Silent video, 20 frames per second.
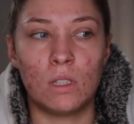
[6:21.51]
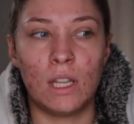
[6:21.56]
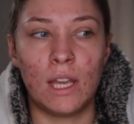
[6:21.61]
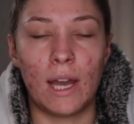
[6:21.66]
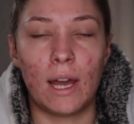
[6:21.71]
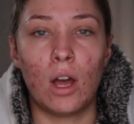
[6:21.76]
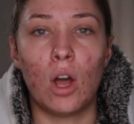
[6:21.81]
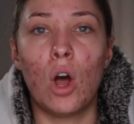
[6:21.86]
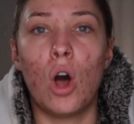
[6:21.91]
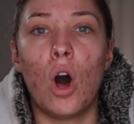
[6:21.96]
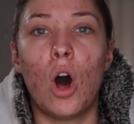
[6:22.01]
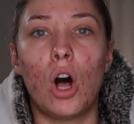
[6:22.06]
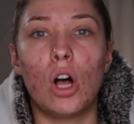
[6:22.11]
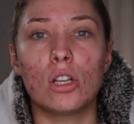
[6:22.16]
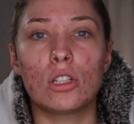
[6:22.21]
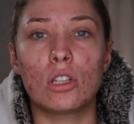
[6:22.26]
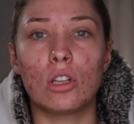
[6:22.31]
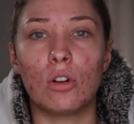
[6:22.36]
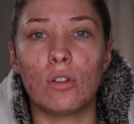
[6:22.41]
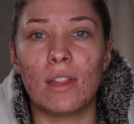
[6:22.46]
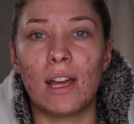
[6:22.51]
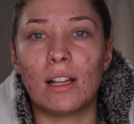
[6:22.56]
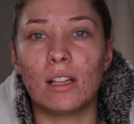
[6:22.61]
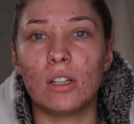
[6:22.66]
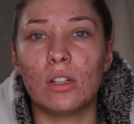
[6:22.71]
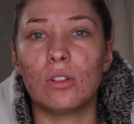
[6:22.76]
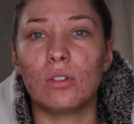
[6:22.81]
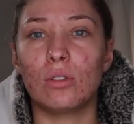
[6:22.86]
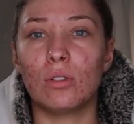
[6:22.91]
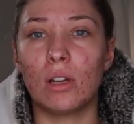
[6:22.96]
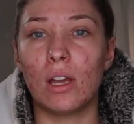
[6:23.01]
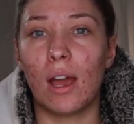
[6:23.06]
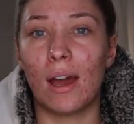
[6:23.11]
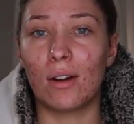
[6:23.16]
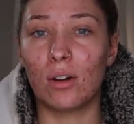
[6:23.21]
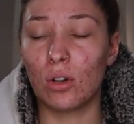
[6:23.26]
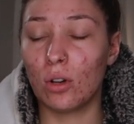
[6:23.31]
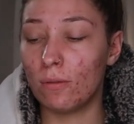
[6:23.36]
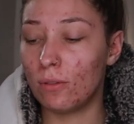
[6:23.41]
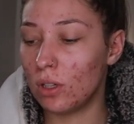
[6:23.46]
Yeah. Also, that little
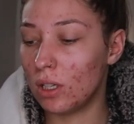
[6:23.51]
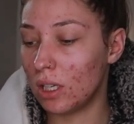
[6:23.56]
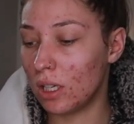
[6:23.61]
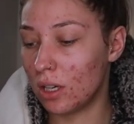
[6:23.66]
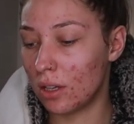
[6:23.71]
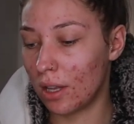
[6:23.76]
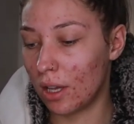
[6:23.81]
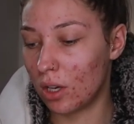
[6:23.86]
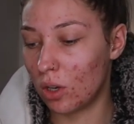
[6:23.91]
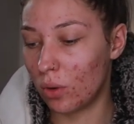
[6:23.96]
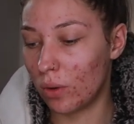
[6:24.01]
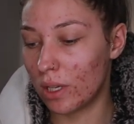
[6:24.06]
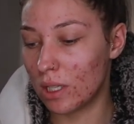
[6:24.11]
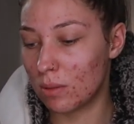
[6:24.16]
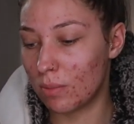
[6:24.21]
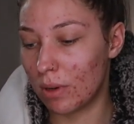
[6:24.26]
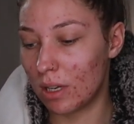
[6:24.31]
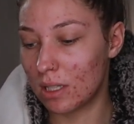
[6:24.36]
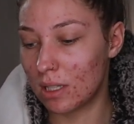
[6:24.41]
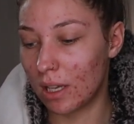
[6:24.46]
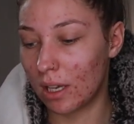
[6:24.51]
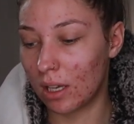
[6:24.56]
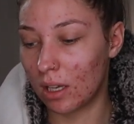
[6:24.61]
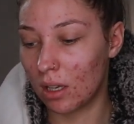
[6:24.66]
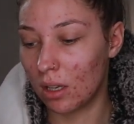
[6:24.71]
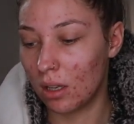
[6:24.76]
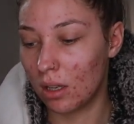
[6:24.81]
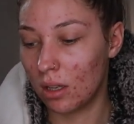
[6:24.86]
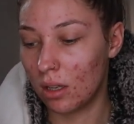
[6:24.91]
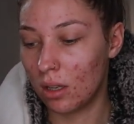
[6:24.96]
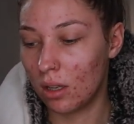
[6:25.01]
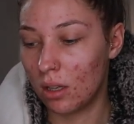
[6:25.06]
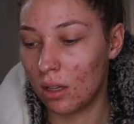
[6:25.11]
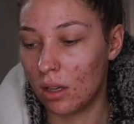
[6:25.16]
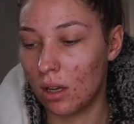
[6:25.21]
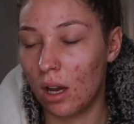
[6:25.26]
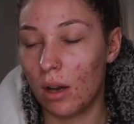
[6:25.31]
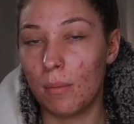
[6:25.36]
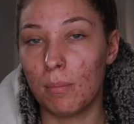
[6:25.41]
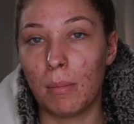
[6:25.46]
I don't know if you can hear that noise, but it's like
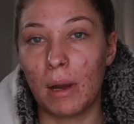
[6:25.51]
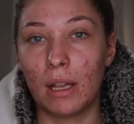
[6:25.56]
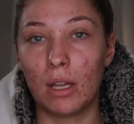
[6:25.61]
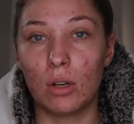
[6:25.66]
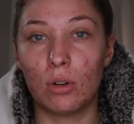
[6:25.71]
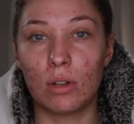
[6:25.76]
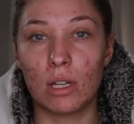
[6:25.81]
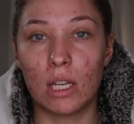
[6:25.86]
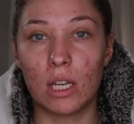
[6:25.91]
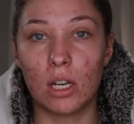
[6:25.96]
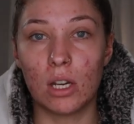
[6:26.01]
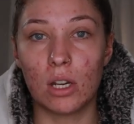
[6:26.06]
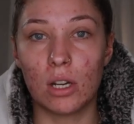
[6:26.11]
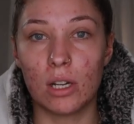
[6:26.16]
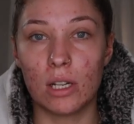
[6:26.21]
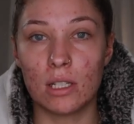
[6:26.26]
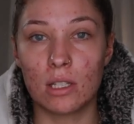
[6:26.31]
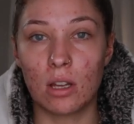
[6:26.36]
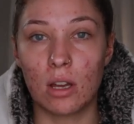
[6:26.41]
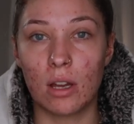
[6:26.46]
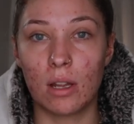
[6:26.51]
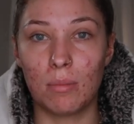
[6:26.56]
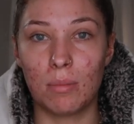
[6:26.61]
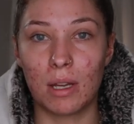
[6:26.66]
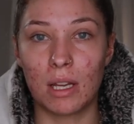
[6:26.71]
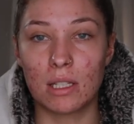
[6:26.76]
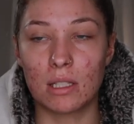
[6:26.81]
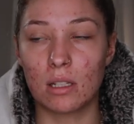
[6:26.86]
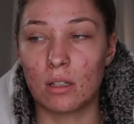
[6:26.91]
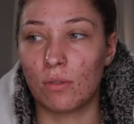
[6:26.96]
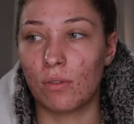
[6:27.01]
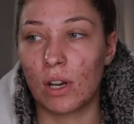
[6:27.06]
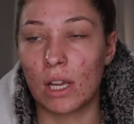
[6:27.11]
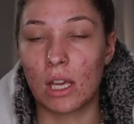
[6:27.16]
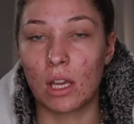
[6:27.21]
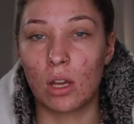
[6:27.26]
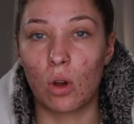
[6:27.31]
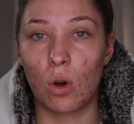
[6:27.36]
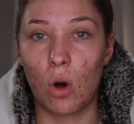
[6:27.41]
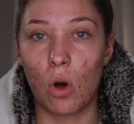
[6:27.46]
my little heater is on because it's
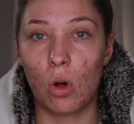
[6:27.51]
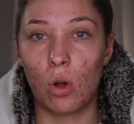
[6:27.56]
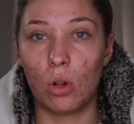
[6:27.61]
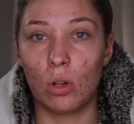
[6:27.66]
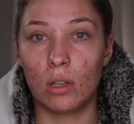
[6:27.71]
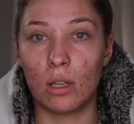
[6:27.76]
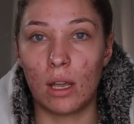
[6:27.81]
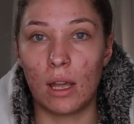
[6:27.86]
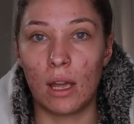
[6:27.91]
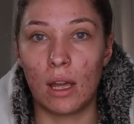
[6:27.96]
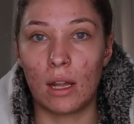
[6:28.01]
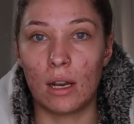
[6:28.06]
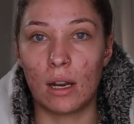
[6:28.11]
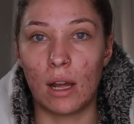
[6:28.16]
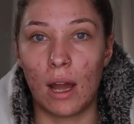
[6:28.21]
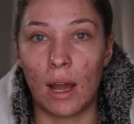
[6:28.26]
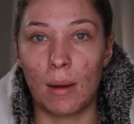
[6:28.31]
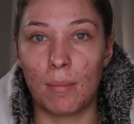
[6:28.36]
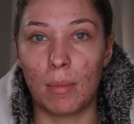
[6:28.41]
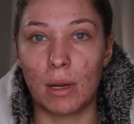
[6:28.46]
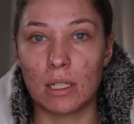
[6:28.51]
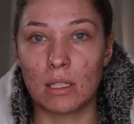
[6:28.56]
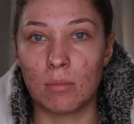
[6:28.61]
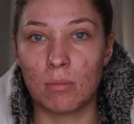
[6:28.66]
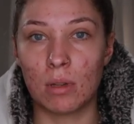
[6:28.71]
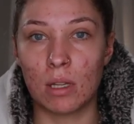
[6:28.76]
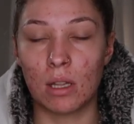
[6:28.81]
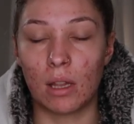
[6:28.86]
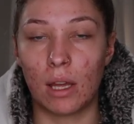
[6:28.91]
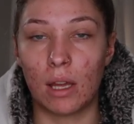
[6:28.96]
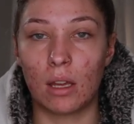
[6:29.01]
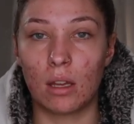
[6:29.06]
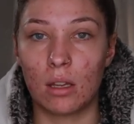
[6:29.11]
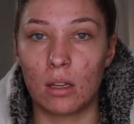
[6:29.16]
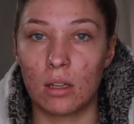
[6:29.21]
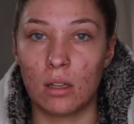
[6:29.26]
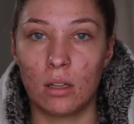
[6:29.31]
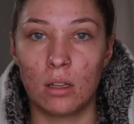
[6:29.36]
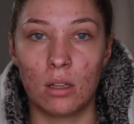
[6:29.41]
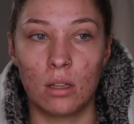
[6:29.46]
freaking cold and I'm about to be
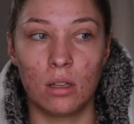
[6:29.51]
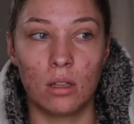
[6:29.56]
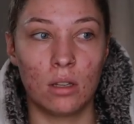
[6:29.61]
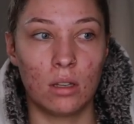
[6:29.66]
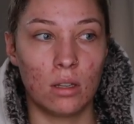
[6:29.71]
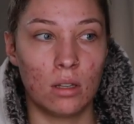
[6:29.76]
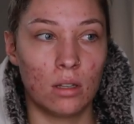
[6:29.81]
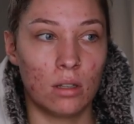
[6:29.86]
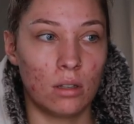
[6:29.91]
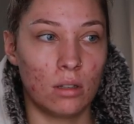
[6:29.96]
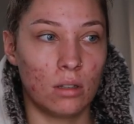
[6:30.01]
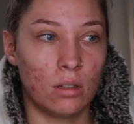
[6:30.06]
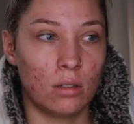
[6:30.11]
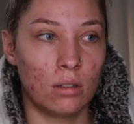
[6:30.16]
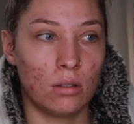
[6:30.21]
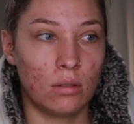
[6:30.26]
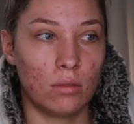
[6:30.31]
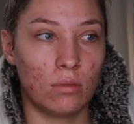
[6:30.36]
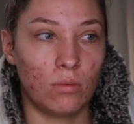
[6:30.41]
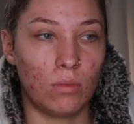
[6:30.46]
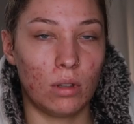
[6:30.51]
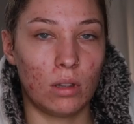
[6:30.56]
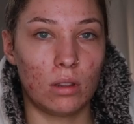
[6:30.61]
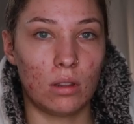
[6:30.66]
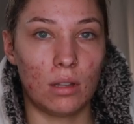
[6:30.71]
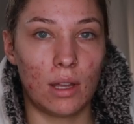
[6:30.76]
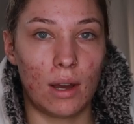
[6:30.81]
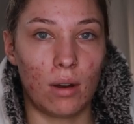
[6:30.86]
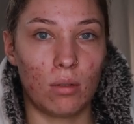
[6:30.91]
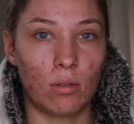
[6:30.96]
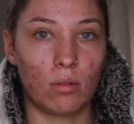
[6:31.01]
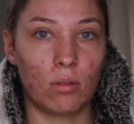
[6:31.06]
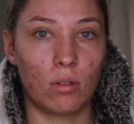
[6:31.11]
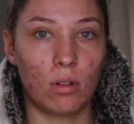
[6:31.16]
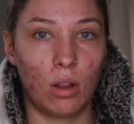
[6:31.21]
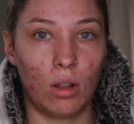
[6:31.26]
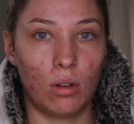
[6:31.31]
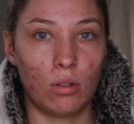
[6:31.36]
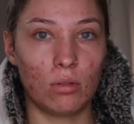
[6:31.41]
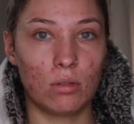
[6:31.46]
like without
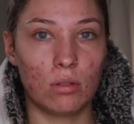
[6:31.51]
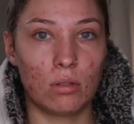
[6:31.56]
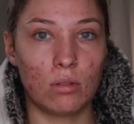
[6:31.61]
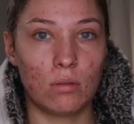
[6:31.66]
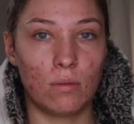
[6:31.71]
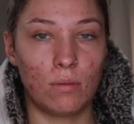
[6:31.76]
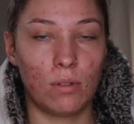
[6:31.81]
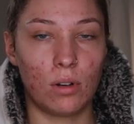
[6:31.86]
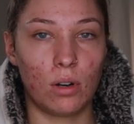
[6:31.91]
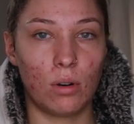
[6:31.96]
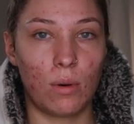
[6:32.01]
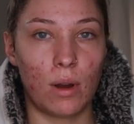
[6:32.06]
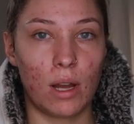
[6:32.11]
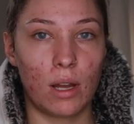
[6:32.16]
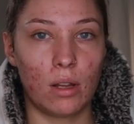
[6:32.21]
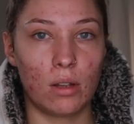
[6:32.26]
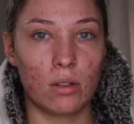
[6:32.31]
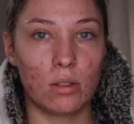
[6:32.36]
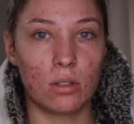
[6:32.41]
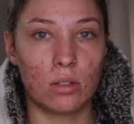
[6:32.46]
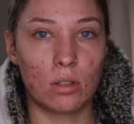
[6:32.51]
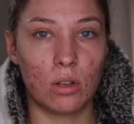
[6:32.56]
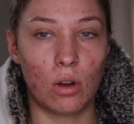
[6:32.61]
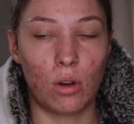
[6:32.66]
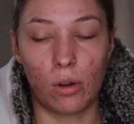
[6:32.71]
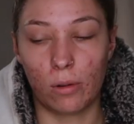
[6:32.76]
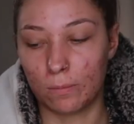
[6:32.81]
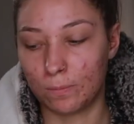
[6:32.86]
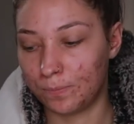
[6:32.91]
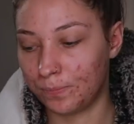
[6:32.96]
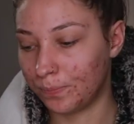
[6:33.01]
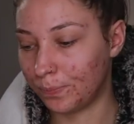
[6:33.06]
clothes for a while, so